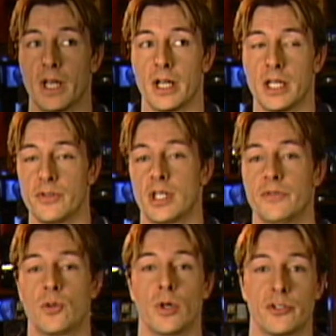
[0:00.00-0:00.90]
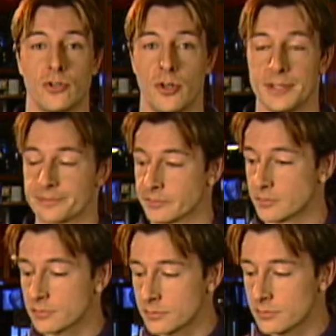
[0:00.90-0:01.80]
I'll give a quick story.
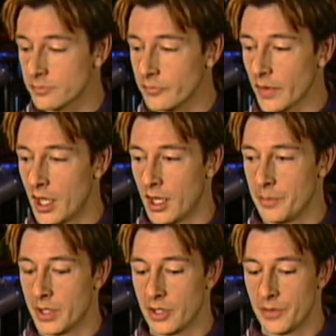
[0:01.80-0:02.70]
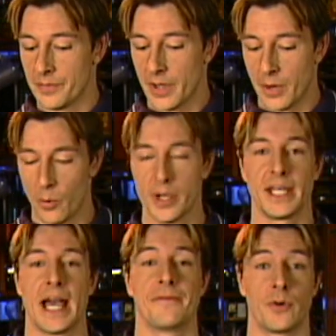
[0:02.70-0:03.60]
I want you
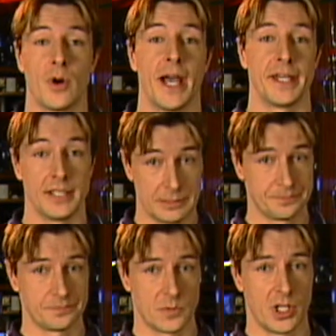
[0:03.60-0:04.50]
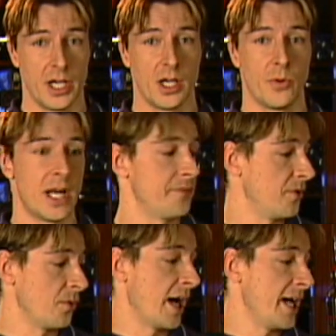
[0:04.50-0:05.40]
to have variety, okay? I want to have
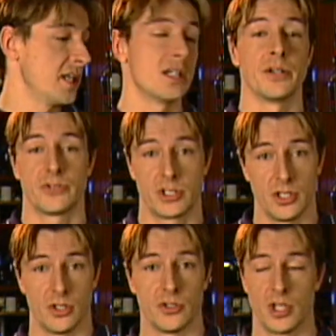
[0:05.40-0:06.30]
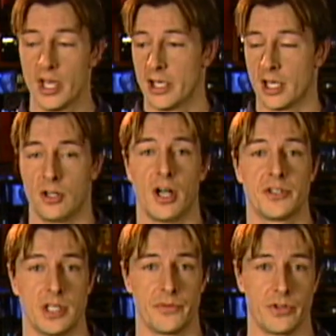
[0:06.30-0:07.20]
variety of skills and
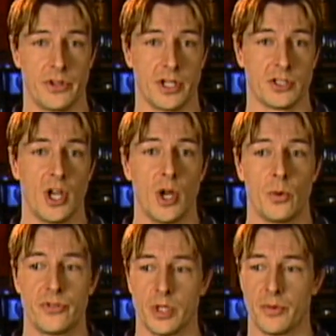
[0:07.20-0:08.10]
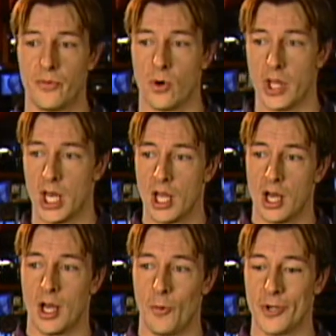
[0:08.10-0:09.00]
lots of different things. We've said before that
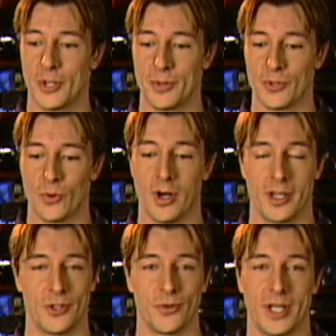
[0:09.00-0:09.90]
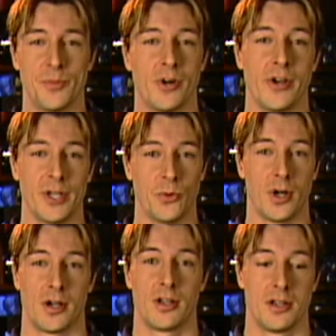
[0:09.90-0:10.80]
I want you to be able to walk into any bar
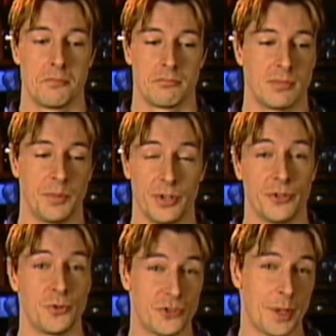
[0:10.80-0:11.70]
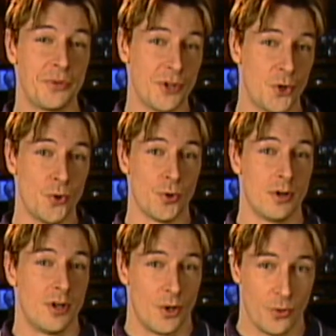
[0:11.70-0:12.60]
anywhere and be able to do something cool
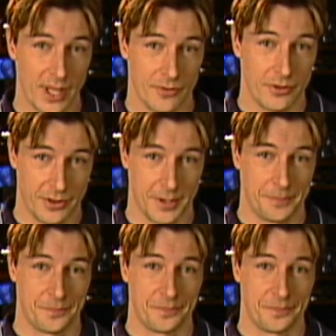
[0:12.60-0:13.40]
with everything,